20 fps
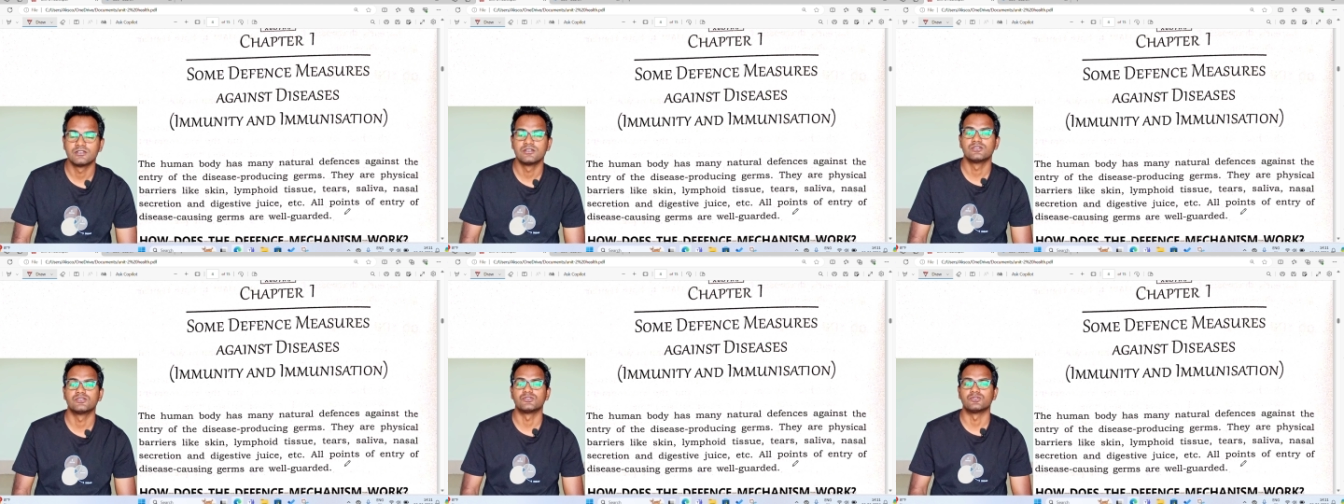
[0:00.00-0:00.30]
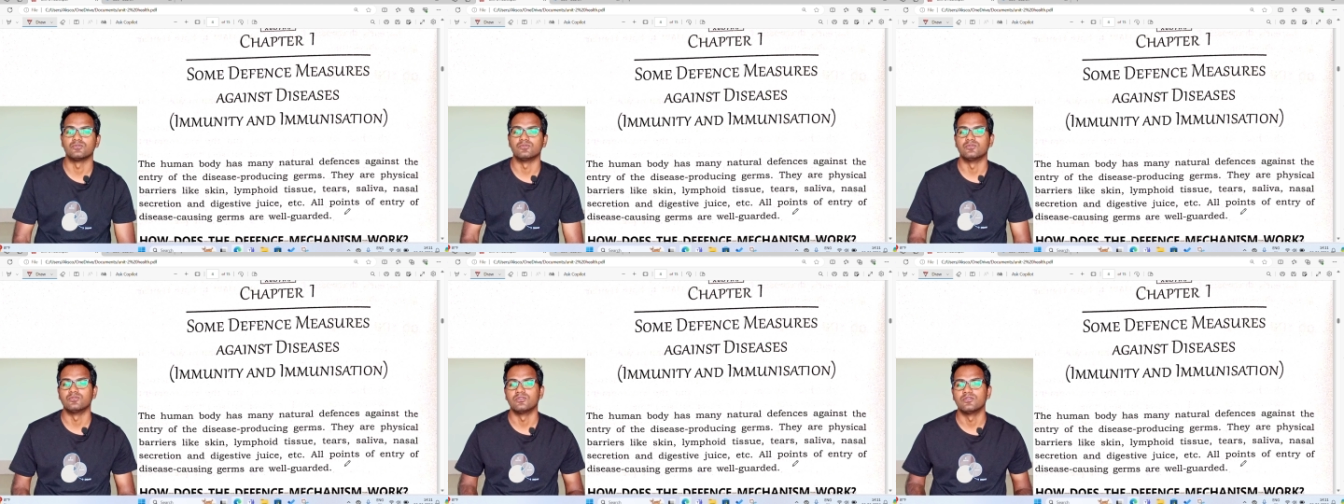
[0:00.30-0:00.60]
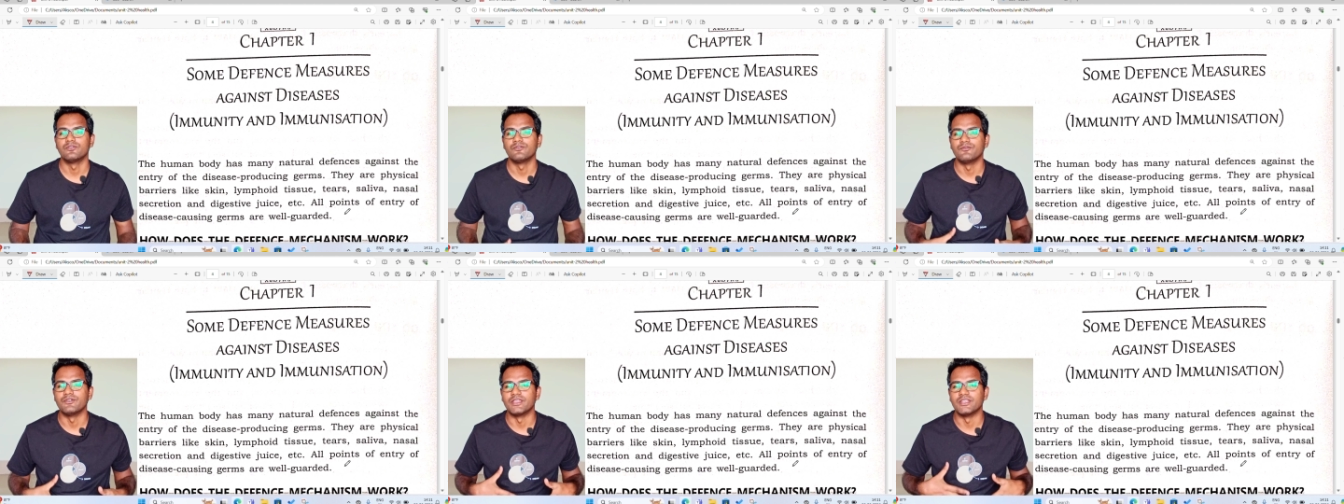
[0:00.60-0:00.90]
So
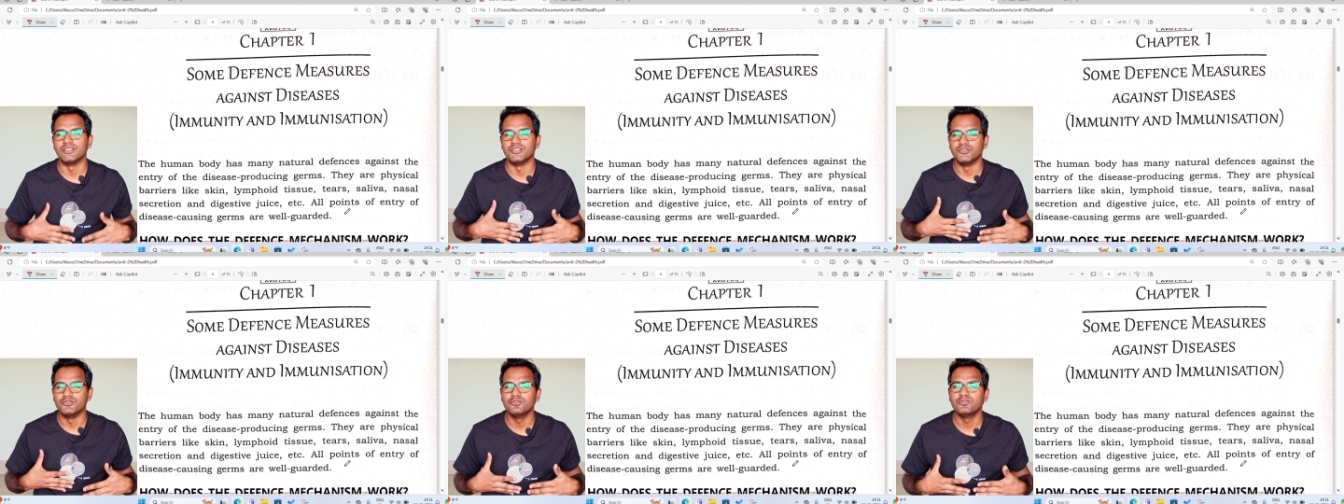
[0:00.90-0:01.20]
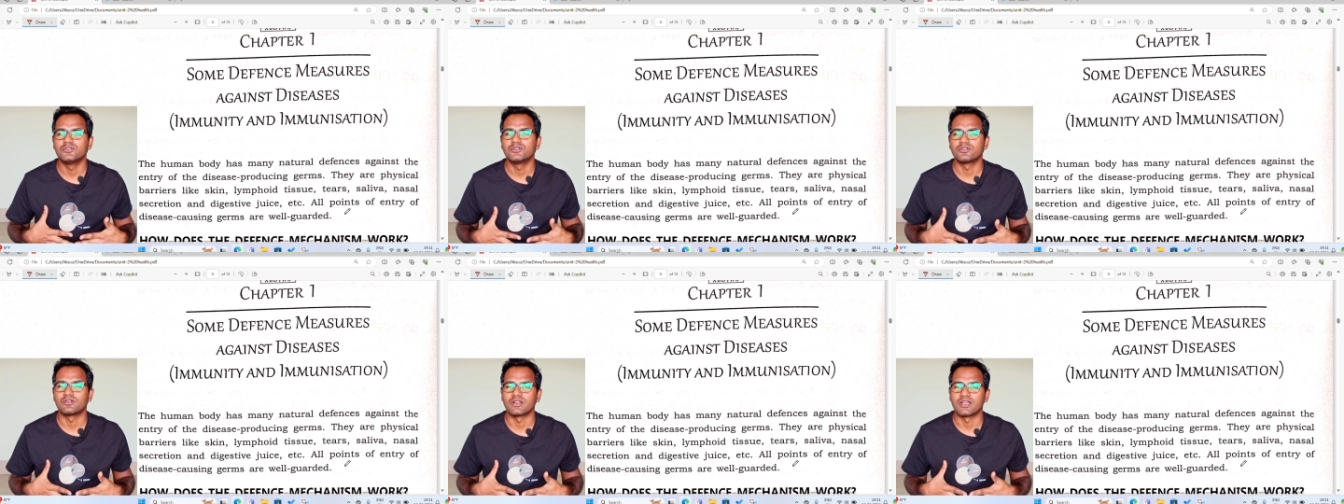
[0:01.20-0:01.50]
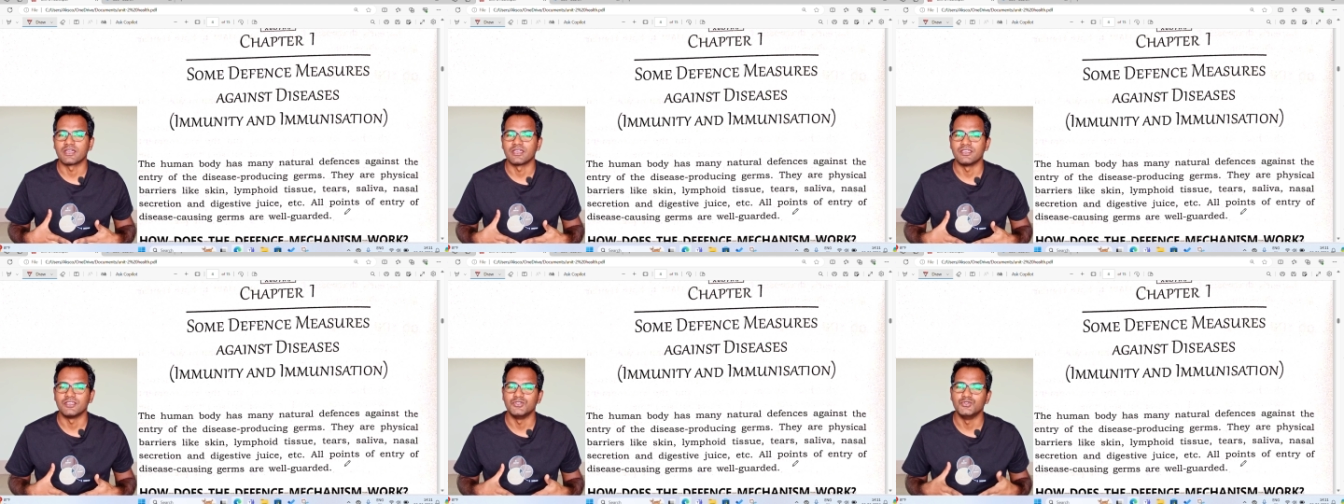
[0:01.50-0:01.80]
when you
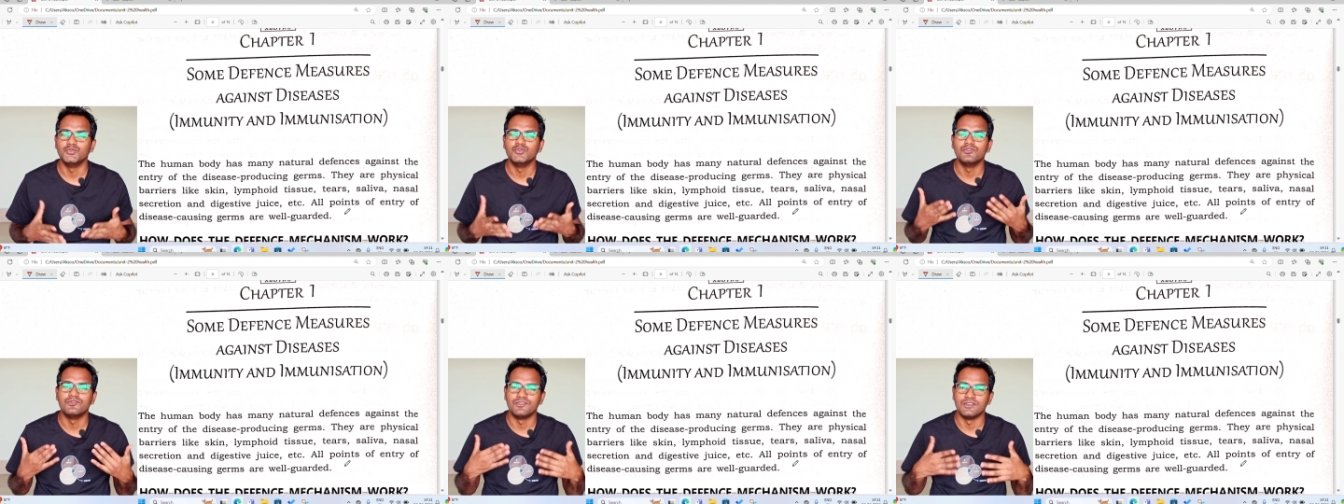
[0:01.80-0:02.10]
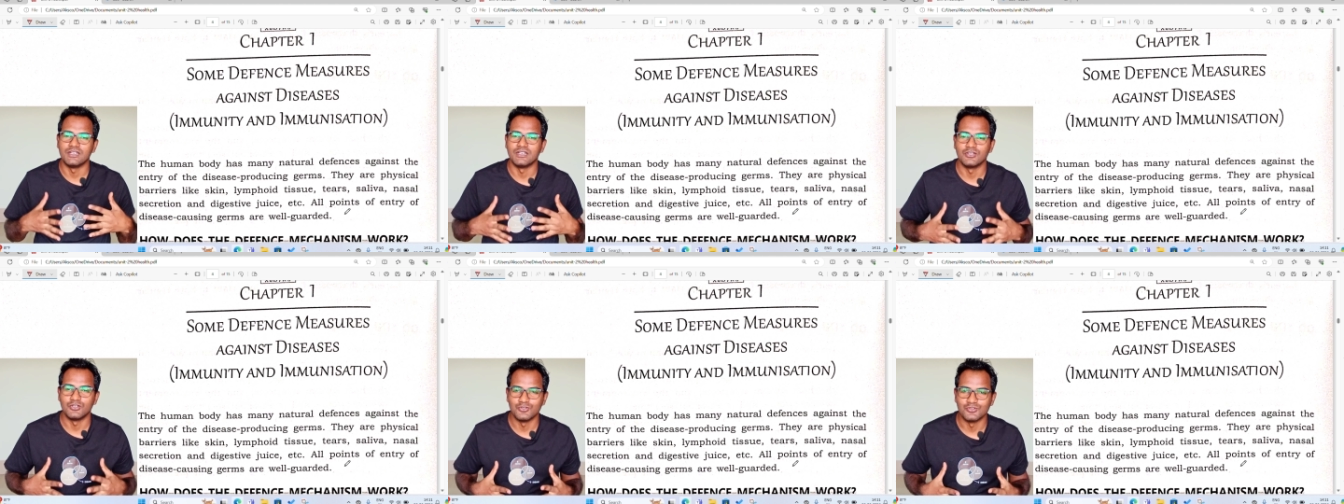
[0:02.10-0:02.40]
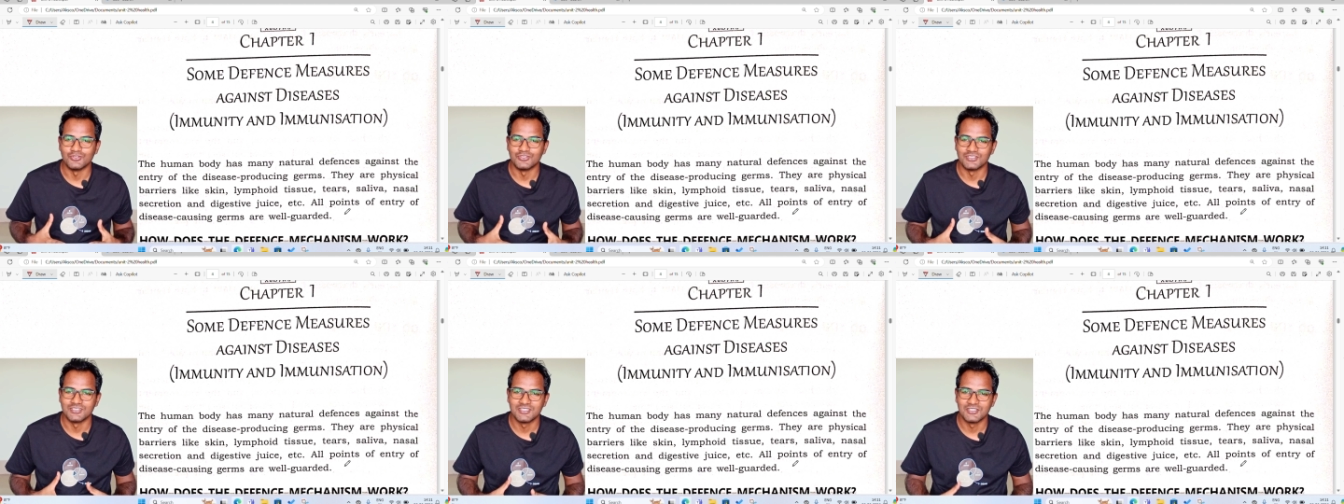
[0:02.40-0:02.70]
cry, you feel
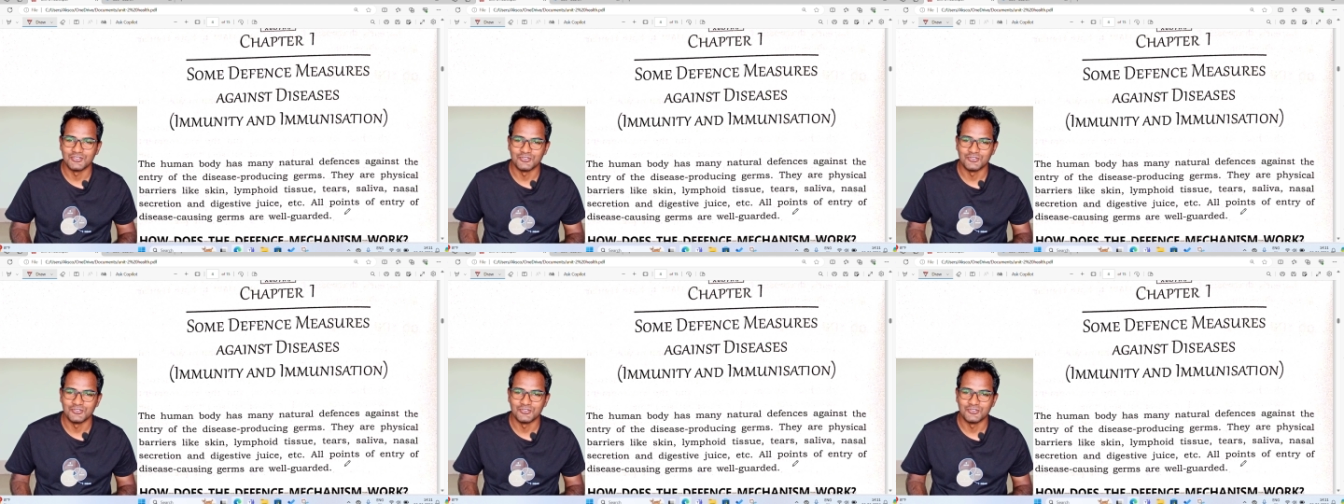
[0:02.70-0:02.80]
good.